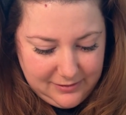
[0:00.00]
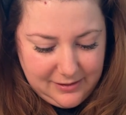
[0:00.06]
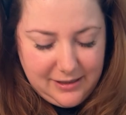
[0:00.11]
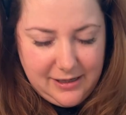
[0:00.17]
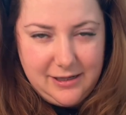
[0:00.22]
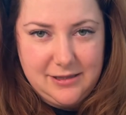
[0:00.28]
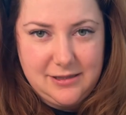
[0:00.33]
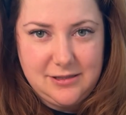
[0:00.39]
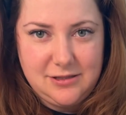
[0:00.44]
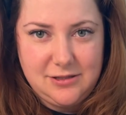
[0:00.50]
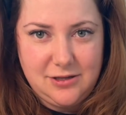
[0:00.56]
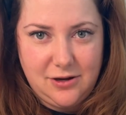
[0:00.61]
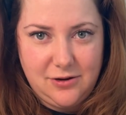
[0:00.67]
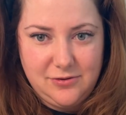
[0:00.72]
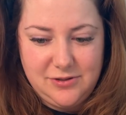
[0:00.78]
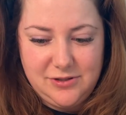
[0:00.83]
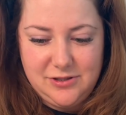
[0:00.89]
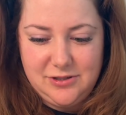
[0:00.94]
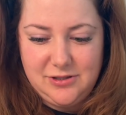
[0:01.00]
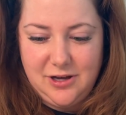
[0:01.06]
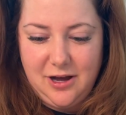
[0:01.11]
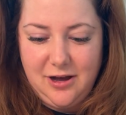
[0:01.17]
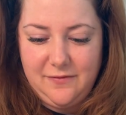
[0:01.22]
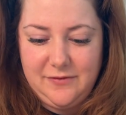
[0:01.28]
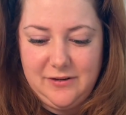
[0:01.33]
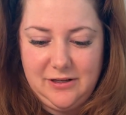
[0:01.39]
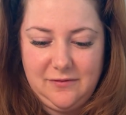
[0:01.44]
It's so
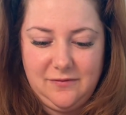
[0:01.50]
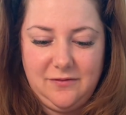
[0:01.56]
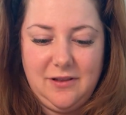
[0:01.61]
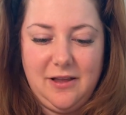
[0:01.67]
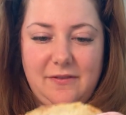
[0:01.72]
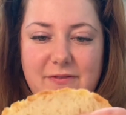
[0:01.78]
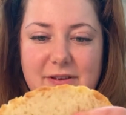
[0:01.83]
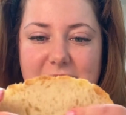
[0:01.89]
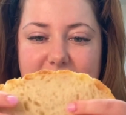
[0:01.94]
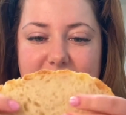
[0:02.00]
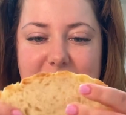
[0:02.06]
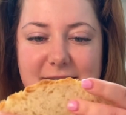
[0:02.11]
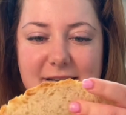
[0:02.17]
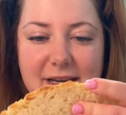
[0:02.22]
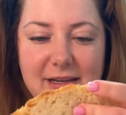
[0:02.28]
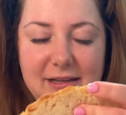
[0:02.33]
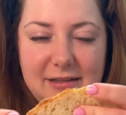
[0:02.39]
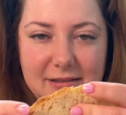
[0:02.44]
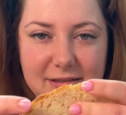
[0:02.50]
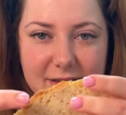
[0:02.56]
soft and fluffy inside.